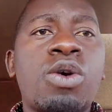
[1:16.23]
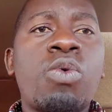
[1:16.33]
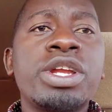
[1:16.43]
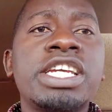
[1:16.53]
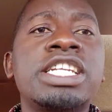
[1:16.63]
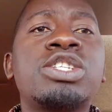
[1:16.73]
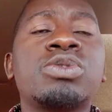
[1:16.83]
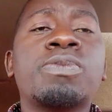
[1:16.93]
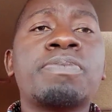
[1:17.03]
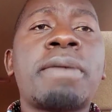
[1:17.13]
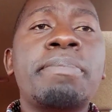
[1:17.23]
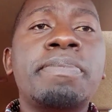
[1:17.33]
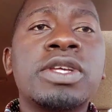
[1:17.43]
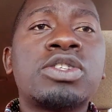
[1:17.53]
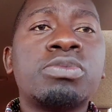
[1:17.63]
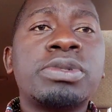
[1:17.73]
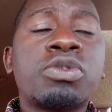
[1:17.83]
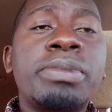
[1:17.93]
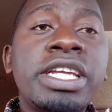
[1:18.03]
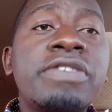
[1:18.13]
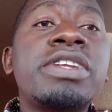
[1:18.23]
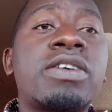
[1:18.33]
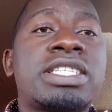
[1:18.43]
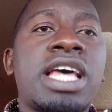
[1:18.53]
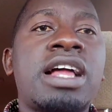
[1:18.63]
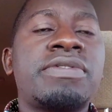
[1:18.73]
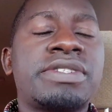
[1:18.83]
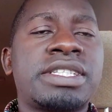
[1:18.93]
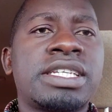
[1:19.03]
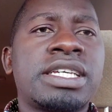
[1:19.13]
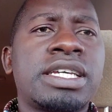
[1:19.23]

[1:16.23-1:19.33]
We need to believe in ourselves.